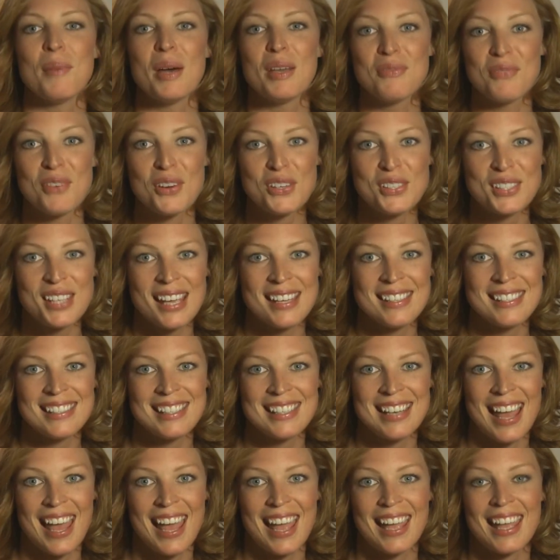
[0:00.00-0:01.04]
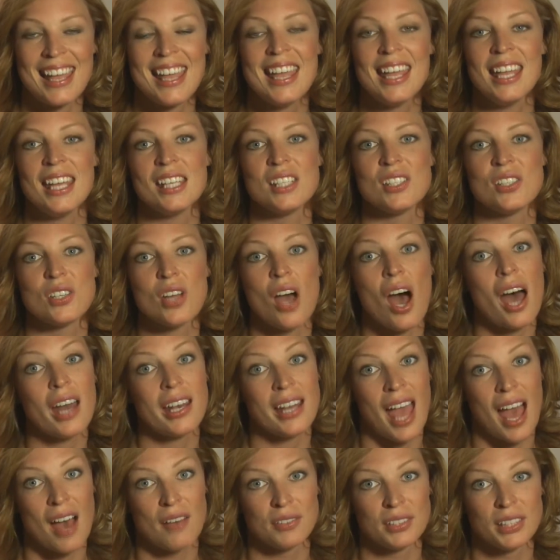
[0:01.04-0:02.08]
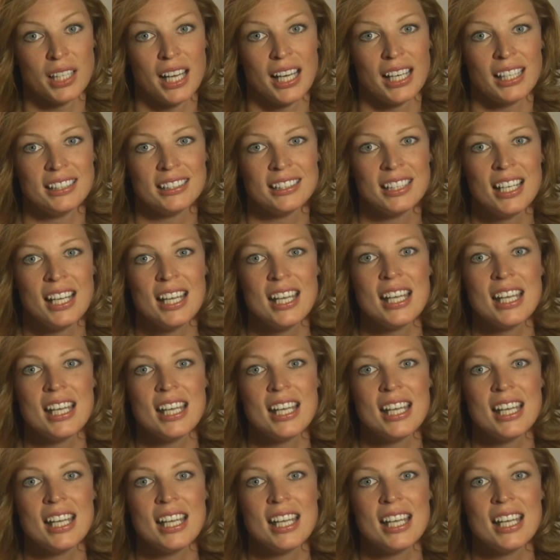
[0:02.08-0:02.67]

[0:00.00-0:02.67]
My first guest today is Todd Avila.